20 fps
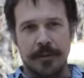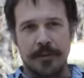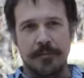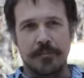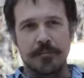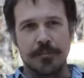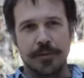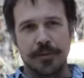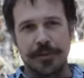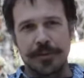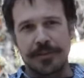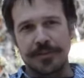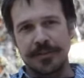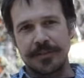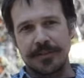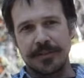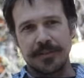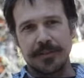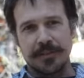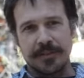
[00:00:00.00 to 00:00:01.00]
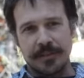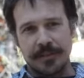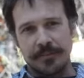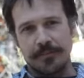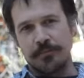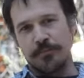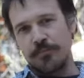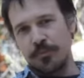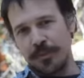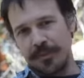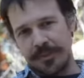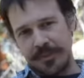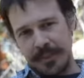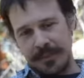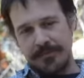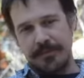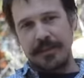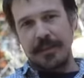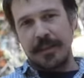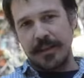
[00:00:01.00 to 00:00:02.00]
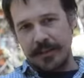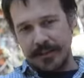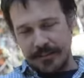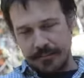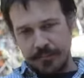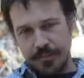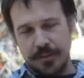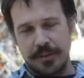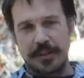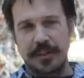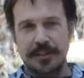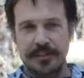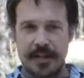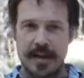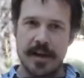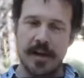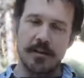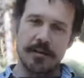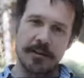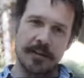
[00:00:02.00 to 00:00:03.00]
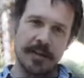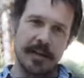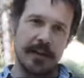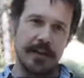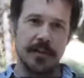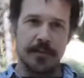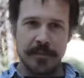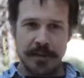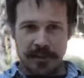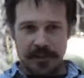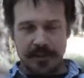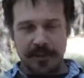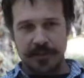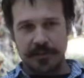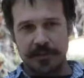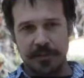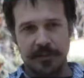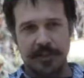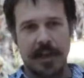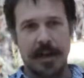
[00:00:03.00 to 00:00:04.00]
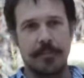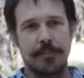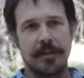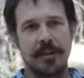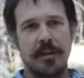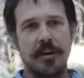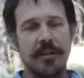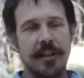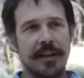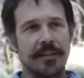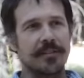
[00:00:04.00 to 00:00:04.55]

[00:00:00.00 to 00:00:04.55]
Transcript: breweries receive things and put things out and how you make your customers happy, all that